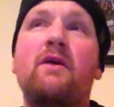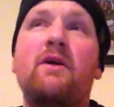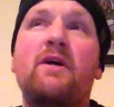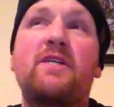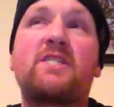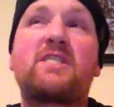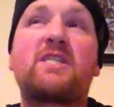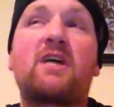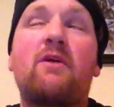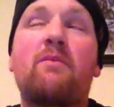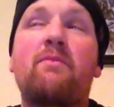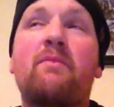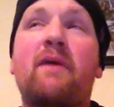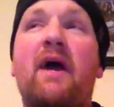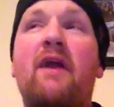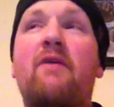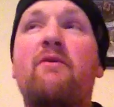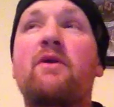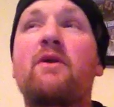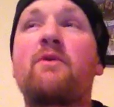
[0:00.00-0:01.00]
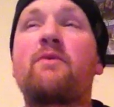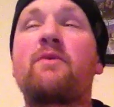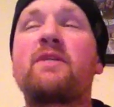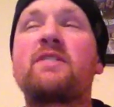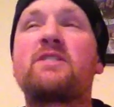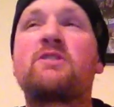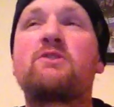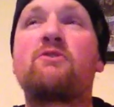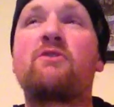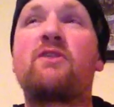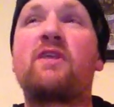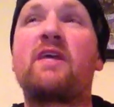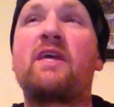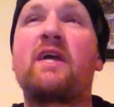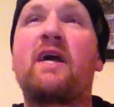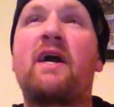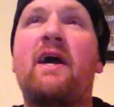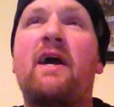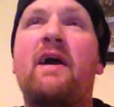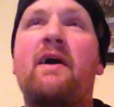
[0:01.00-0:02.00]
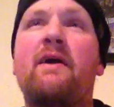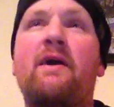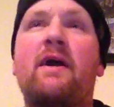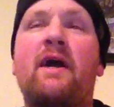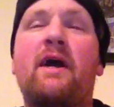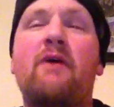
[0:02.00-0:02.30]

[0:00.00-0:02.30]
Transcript: Assault and Battery went to the I